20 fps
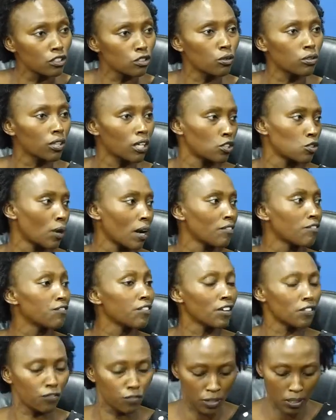know that you can
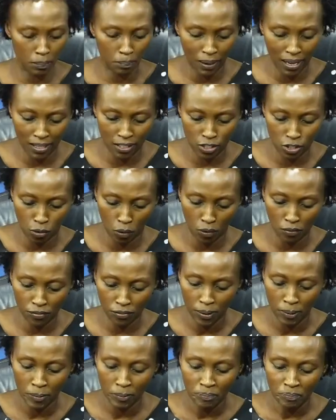faithfully pay it off.